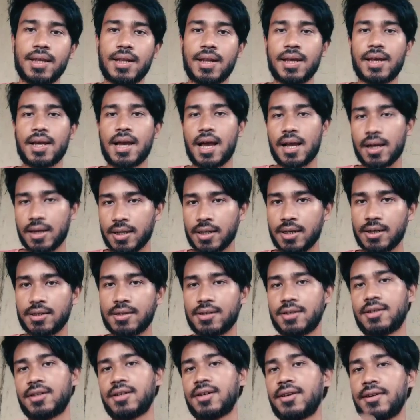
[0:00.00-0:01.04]
he like Anger,
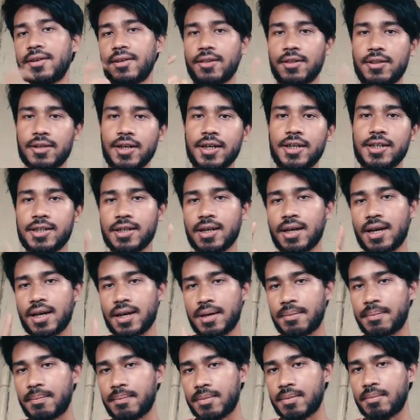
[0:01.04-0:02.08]
Tweeting
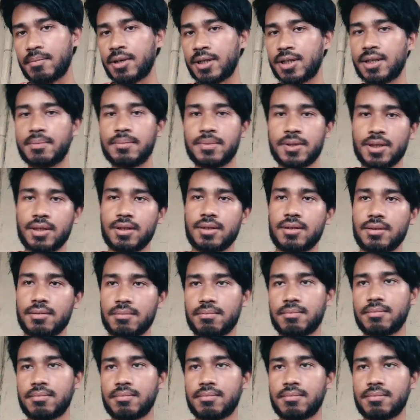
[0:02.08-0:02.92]
or Murdamjung,